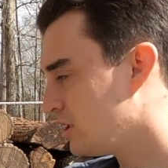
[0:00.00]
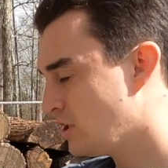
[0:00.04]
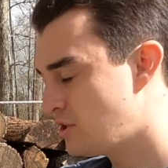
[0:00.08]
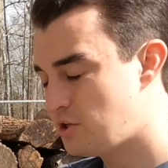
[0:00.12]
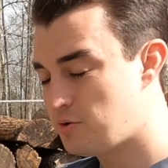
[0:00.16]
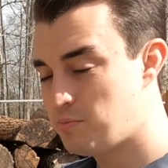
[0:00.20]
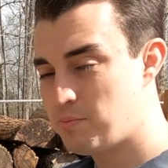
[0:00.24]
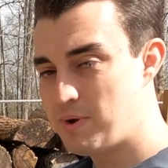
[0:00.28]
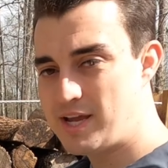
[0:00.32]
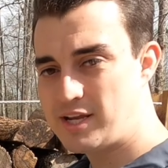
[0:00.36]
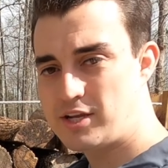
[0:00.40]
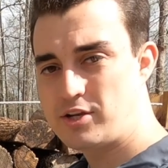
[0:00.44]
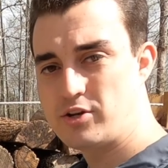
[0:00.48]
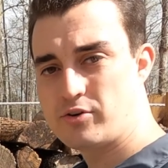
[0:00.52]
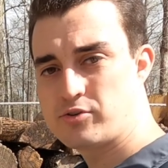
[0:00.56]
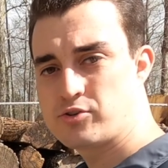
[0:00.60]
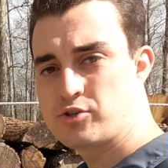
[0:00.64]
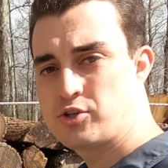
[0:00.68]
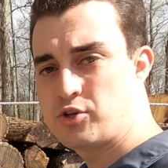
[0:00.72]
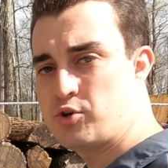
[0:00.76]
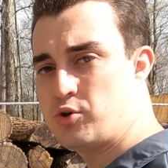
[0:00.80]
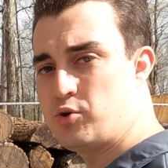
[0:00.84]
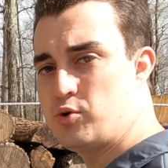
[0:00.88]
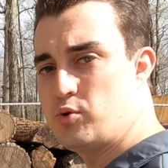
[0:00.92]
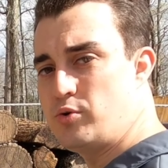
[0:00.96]
You make your
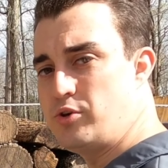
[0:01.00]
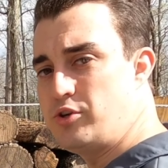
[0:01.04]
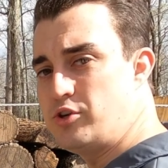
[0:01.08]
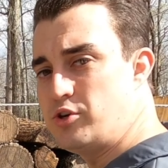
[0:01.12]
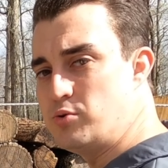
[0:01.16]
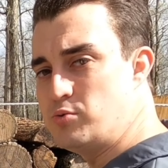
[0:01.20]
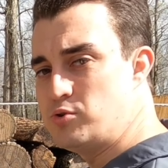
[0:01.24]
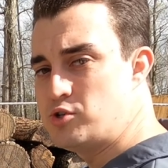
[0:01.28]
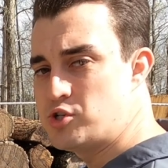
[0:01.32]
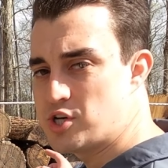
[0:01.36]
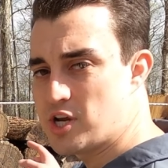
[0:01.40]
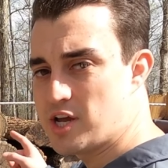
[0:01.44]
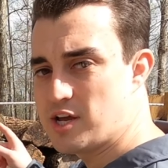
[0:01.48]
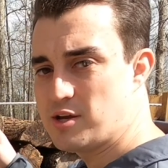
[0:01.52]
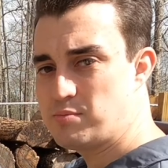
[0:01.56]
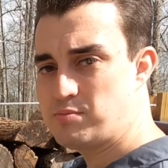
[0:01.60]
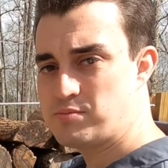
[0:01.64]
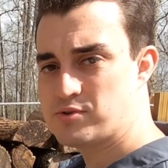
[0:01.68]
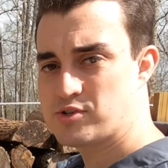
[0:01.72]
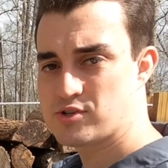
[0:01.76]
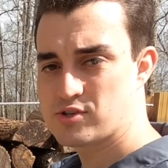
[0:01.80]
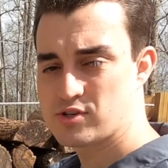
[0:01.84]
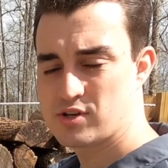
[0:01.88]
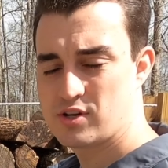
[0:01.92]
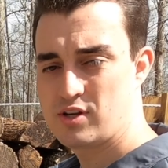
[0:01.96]
2
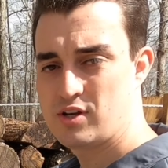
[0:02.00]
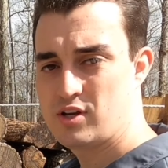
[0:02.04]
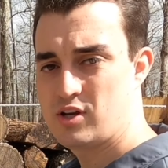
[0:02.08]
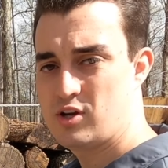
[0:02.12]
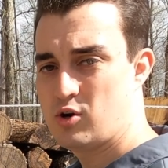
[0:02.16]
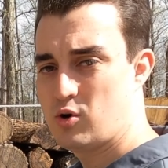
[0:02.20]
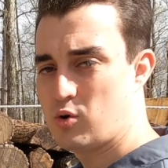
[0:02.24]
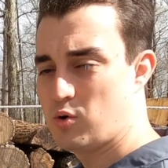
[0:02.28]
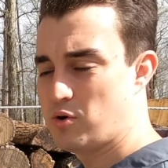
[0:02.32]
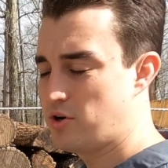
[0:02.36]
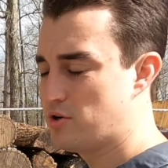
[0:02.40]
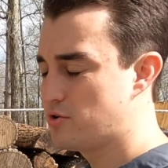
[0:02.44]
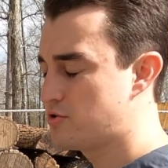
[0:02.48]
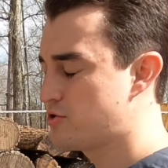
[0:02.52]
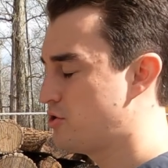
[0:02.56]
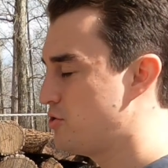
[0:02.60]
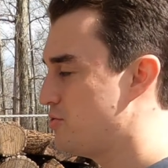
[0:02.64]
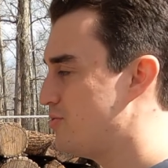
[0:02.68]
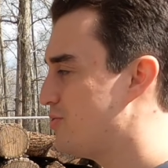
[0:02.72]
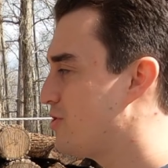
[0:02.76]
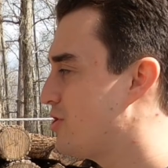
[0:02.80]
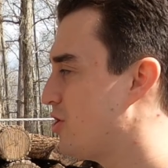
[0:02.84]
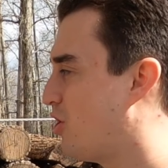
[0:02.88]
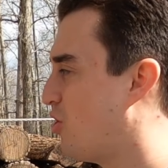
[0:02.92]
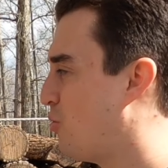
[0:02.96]
U-shapes, or your
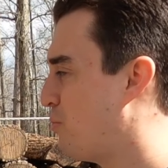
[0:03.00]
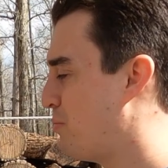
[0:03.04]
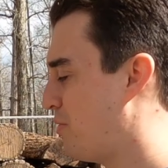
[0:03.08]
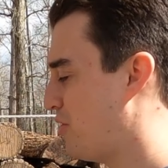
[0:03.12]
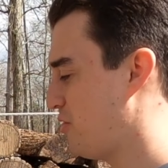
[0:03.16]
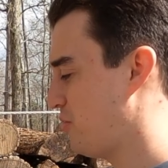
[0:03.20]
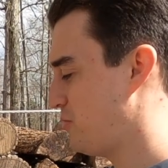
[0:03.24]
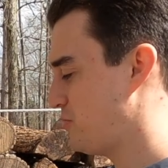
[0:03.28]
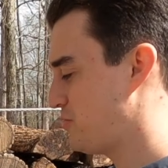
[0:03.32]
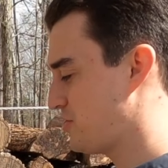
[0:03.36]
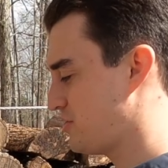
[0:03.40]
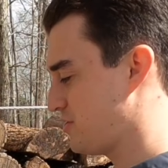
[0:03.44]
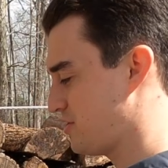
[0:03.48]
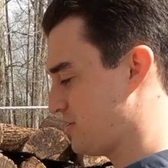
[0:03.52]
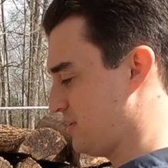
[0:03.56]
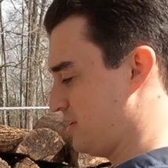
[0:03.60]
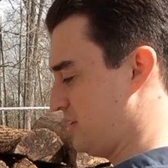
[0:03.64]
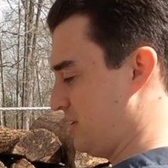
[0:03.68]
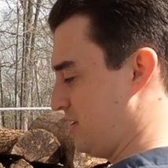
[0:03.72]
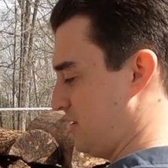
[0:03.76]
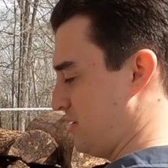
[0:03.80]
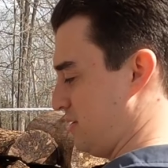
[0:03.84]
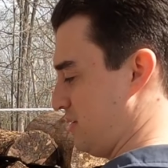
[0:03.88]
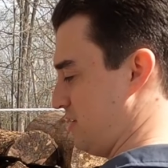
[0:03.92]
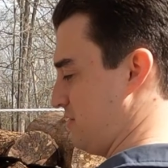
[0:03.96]
2 goalposts,
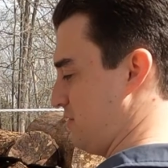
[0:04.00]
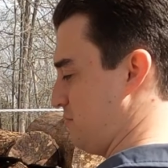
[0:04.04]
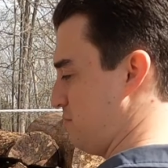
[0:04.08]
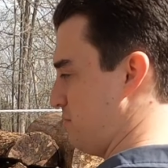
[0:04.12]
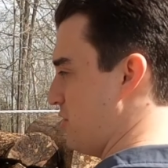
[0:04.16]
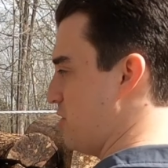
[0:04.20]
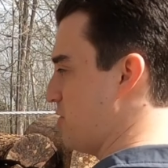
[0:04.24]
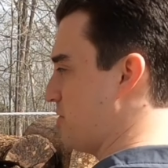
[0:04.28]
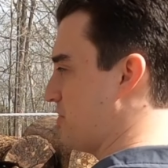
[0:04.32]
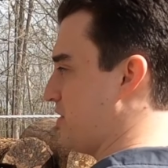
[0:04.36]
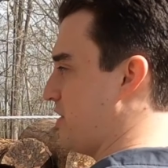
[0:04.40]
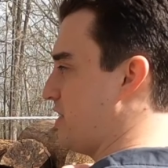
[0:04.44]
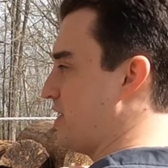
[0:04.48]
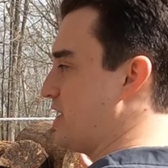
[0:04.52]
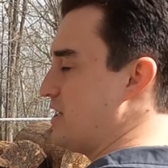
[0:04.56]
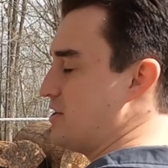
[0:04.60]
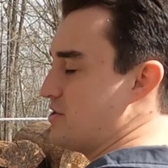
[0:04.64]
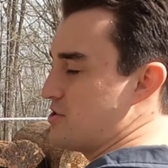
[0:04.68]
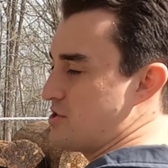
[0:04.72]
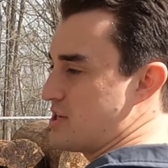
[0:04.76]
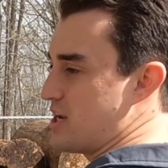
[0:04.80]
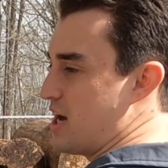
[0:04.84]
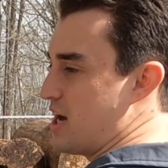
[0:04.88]
both on each